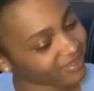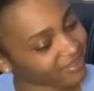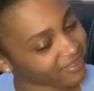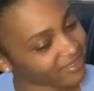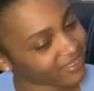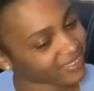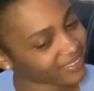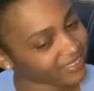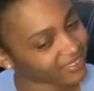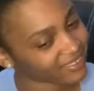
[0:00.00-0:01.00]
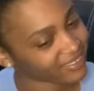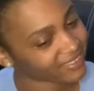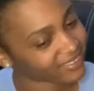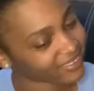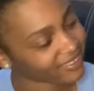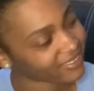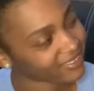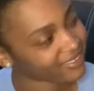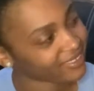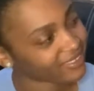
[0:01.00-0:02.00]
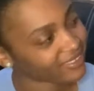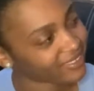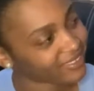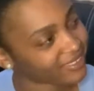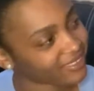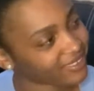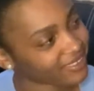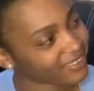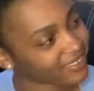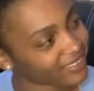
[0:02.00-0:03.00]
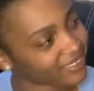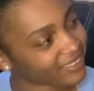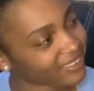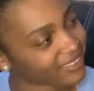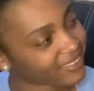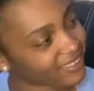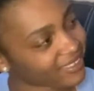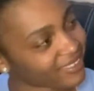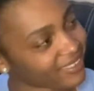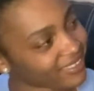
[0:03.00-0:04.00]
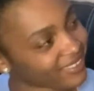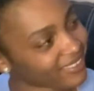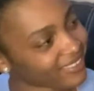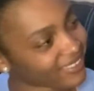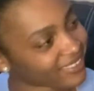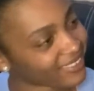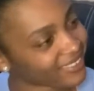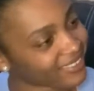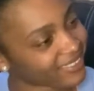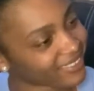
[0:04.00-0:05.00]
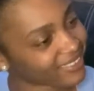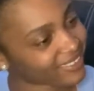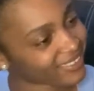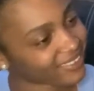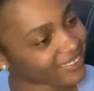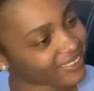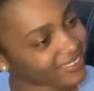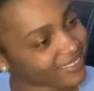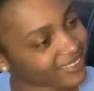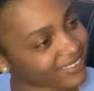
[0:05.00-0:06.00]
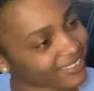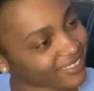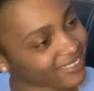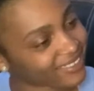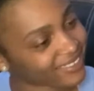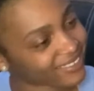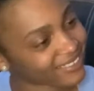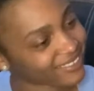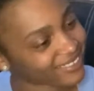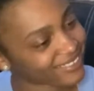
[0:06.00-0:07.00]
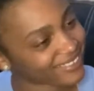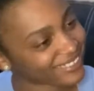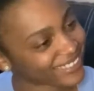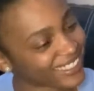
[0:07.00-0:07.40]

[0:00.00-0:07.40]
This person isn't speaking.